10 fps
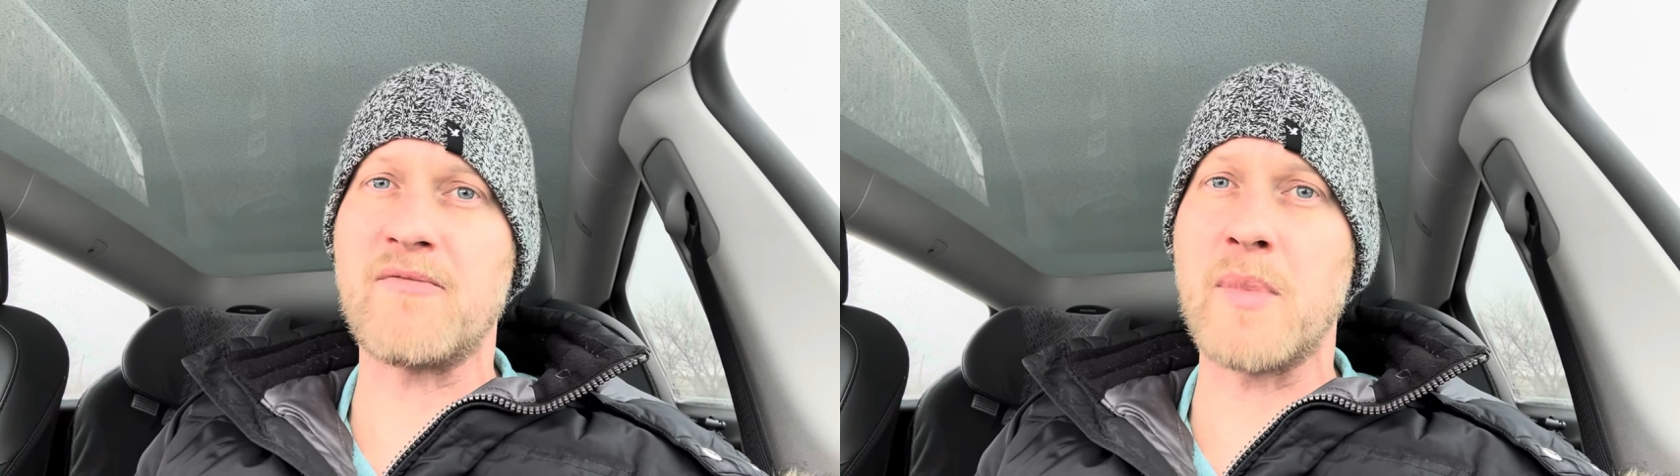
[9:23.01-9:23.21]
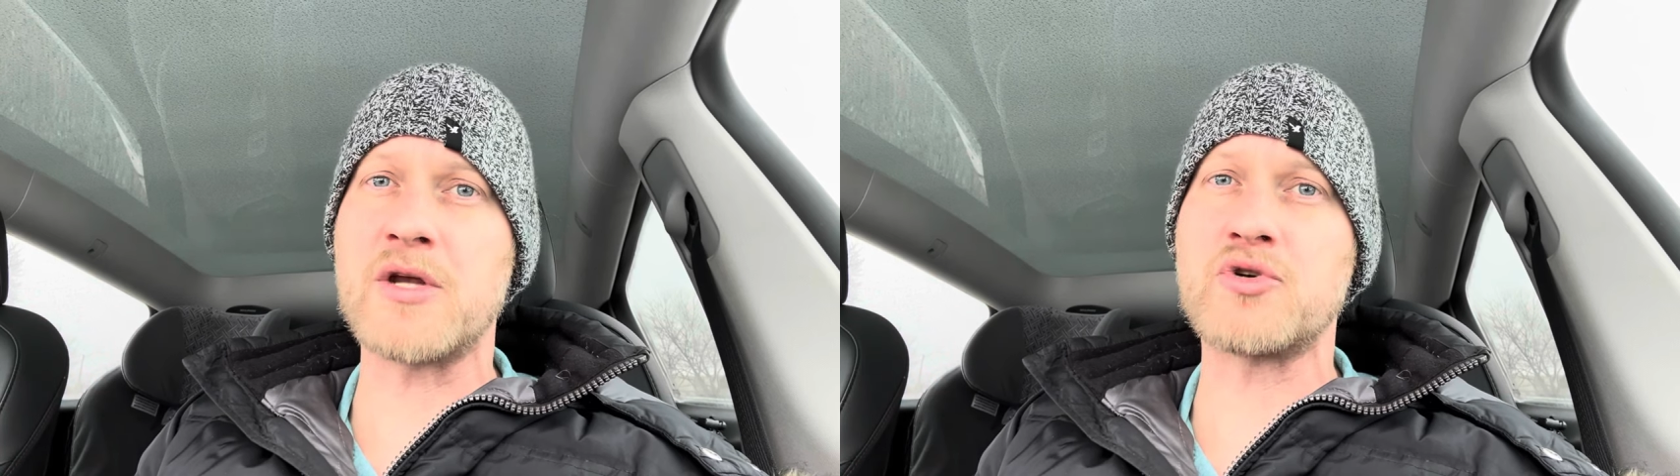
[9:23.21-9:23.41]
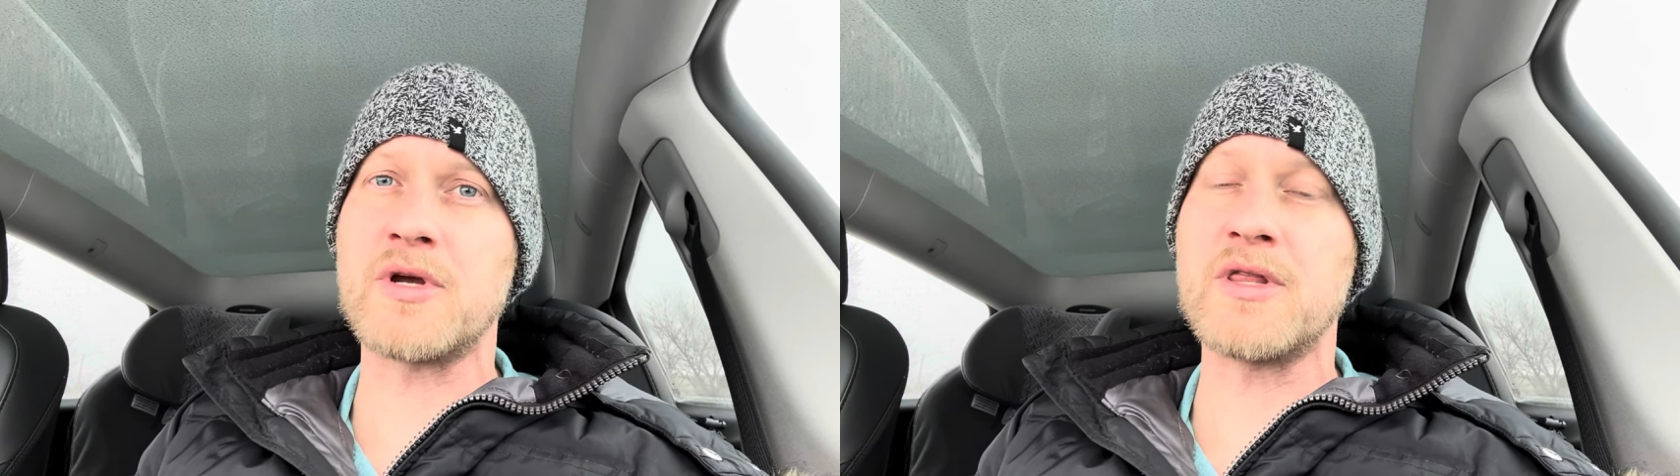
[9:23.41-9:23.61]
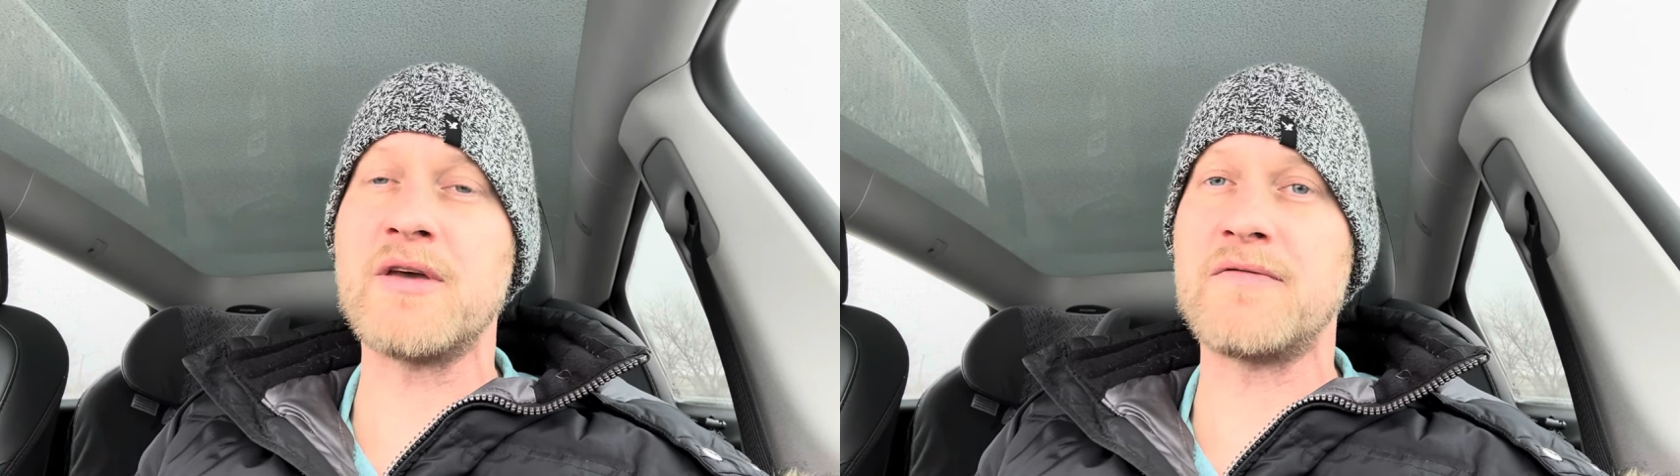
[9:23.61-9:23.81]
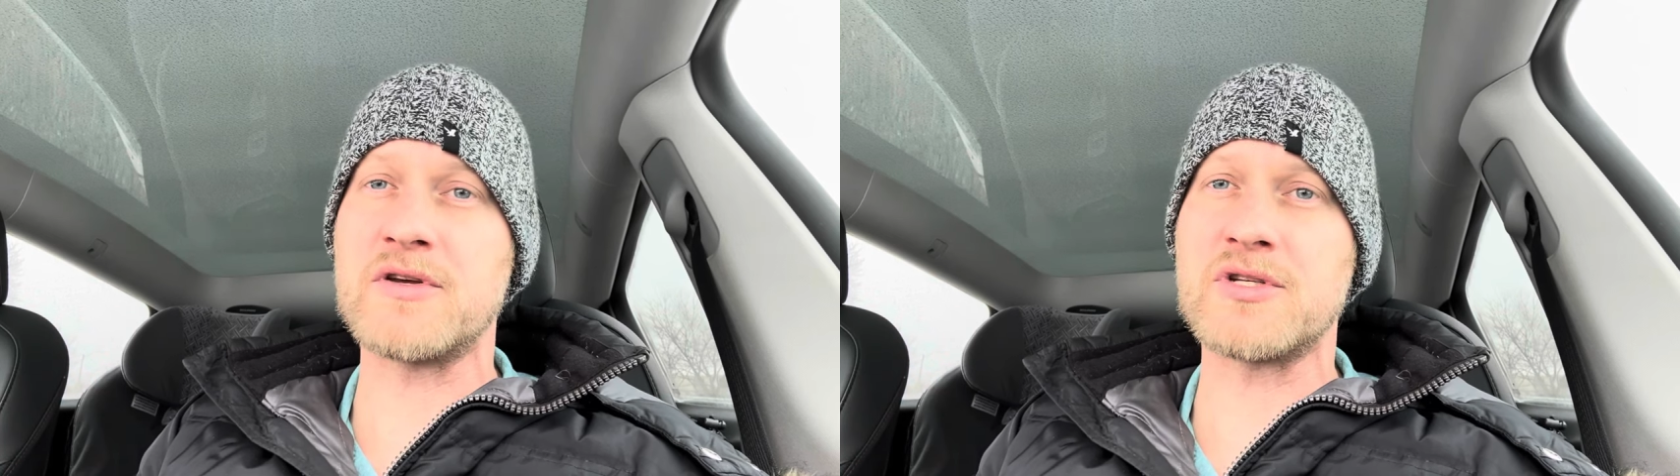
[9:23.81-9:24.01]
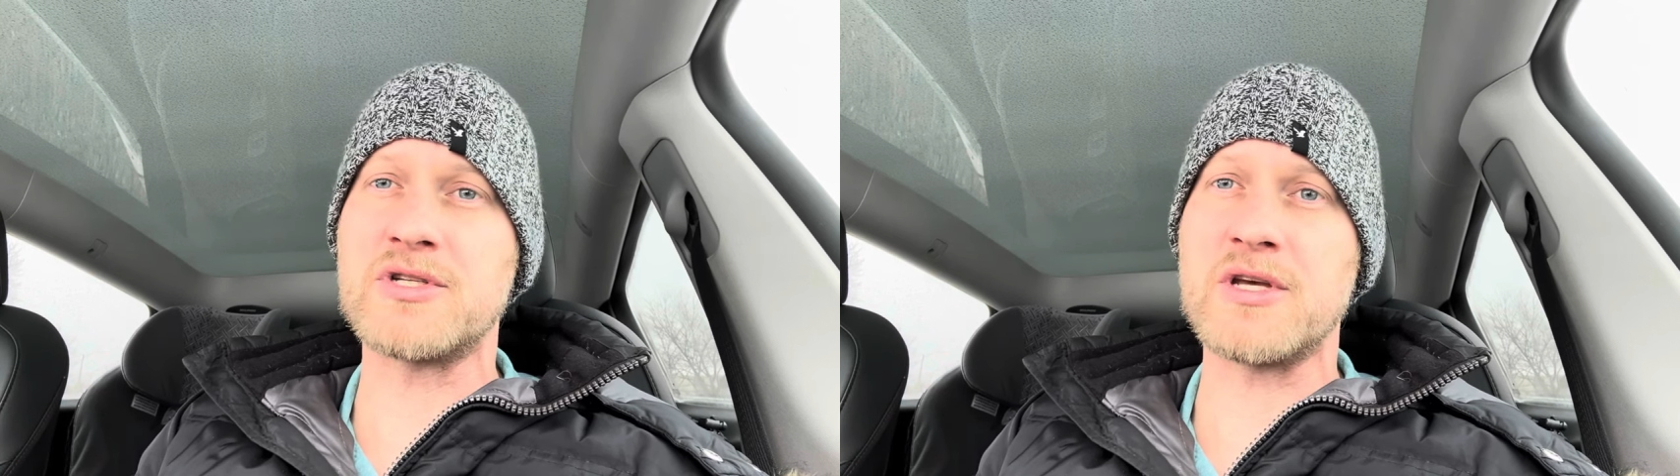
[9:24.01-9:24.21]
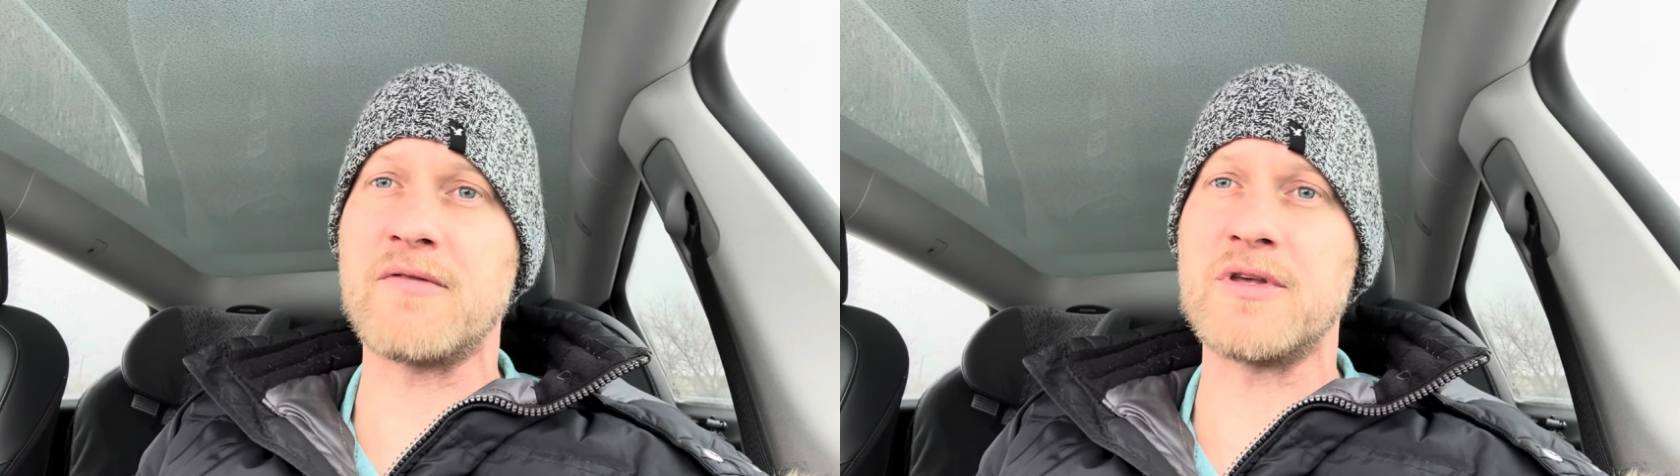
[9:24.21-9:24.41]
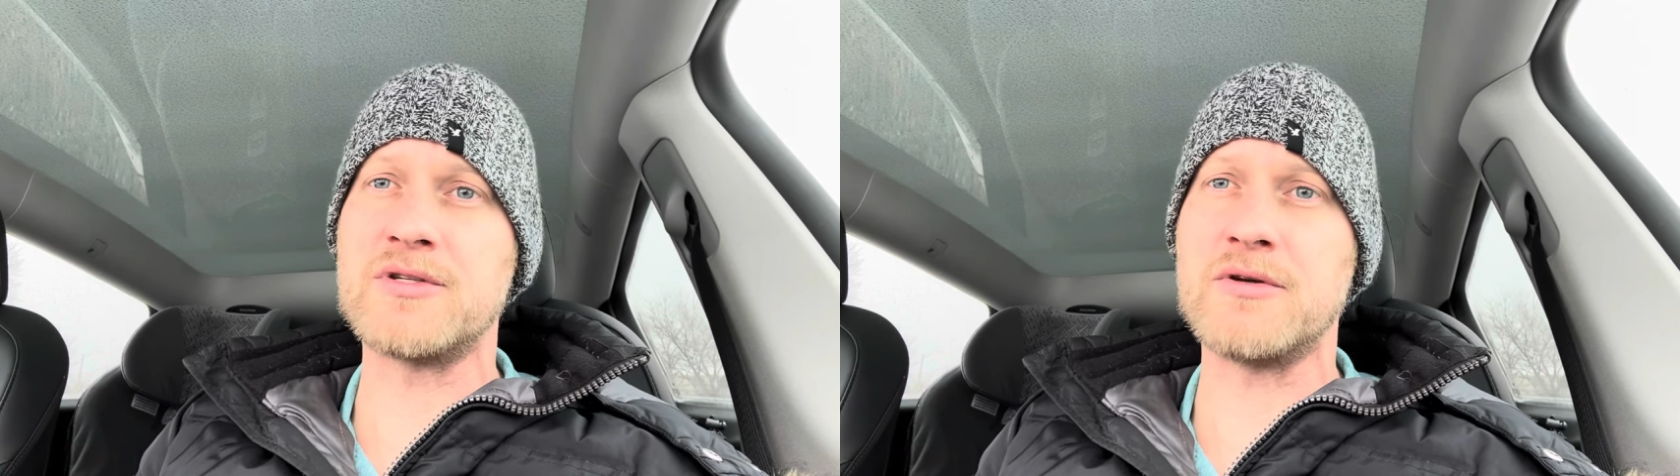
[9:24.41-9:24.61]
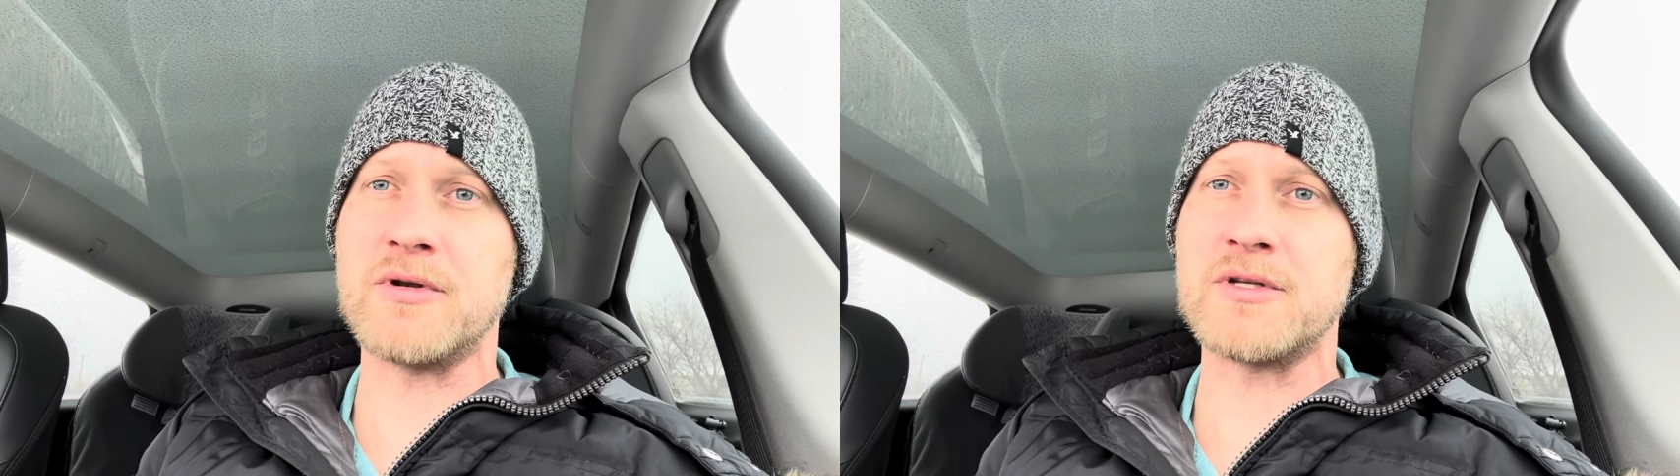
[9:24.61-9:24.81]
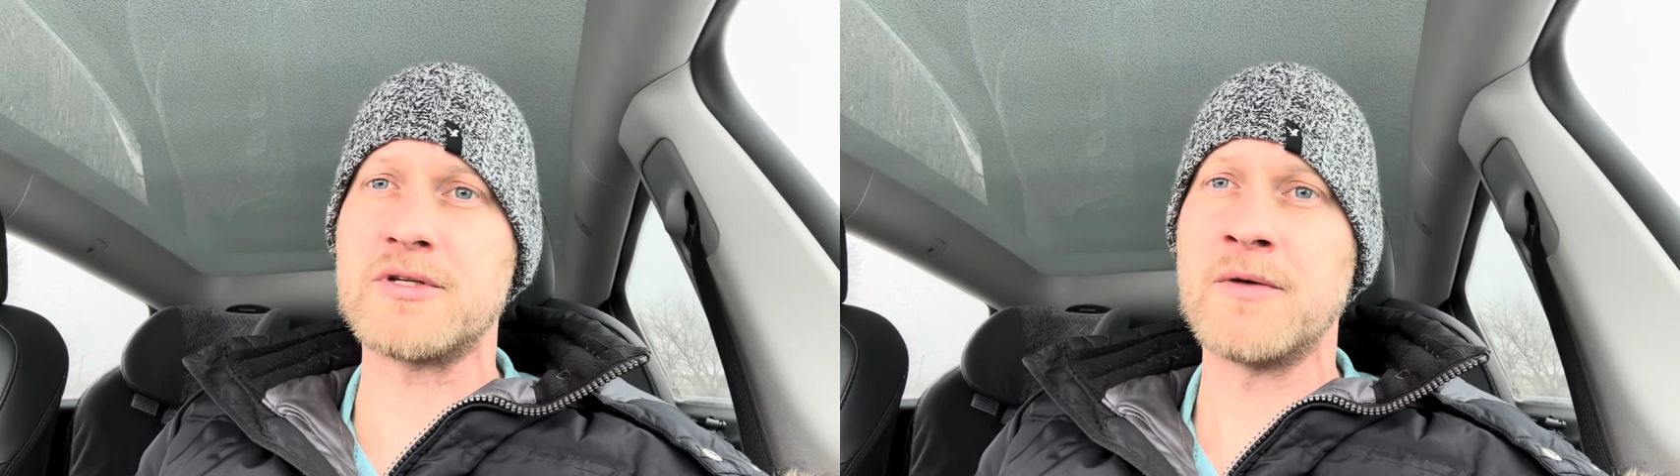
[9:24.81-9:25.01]
measuring the efficiency of these
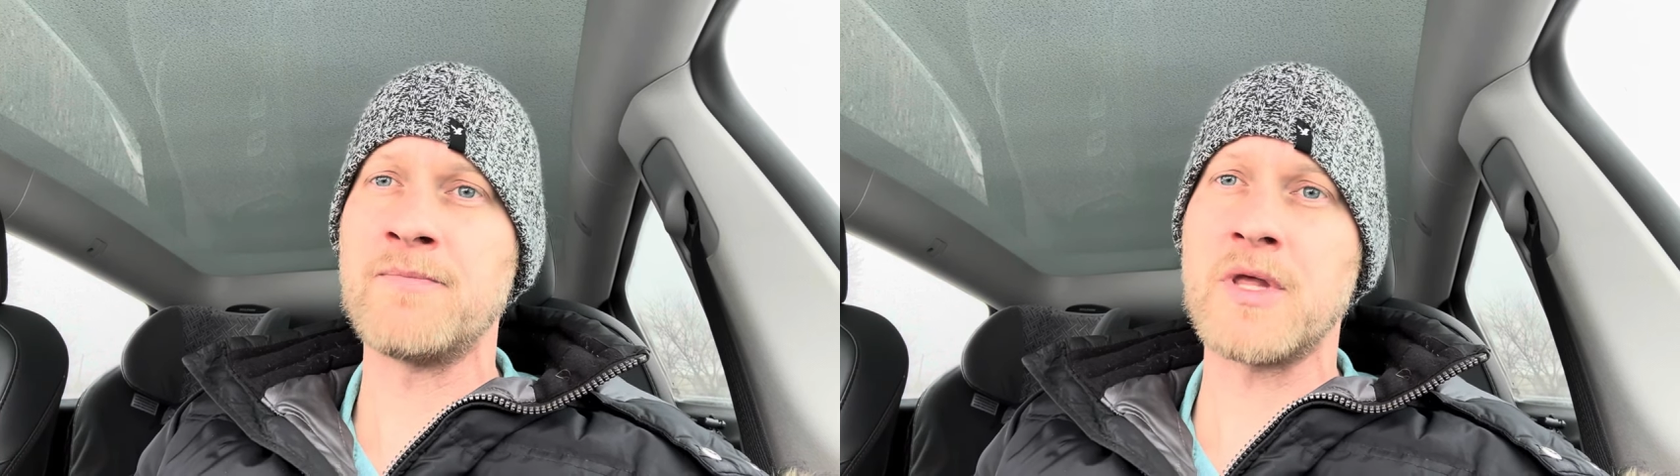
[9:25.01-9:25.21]
units.